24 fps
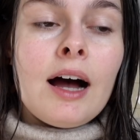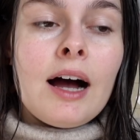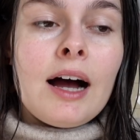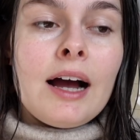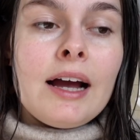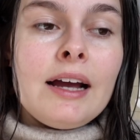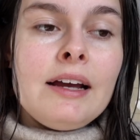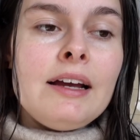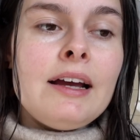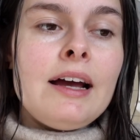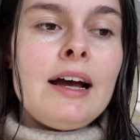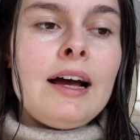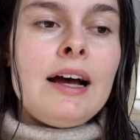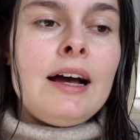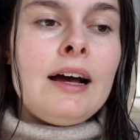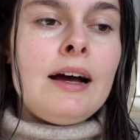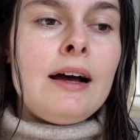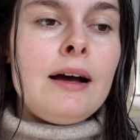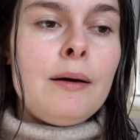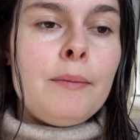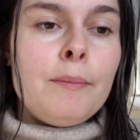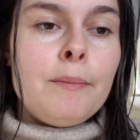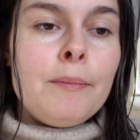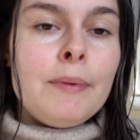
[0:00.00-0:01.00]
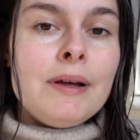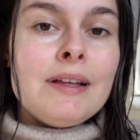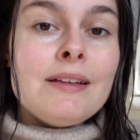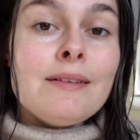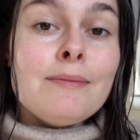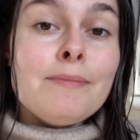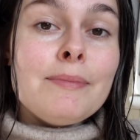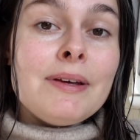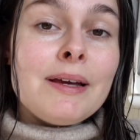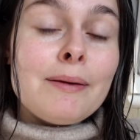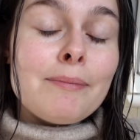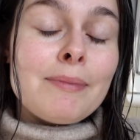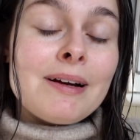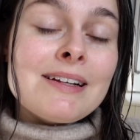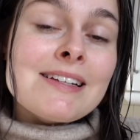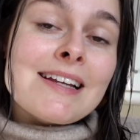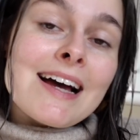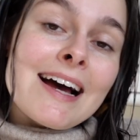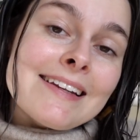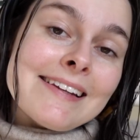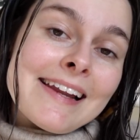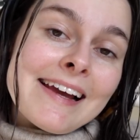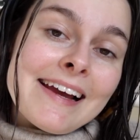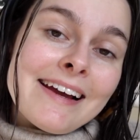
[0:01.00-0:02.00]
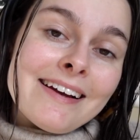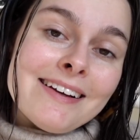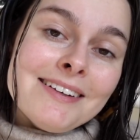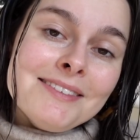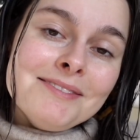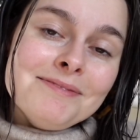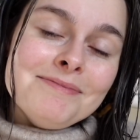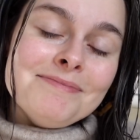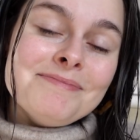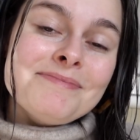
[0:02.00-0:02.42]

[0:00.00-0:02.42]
I am meeting my dad later.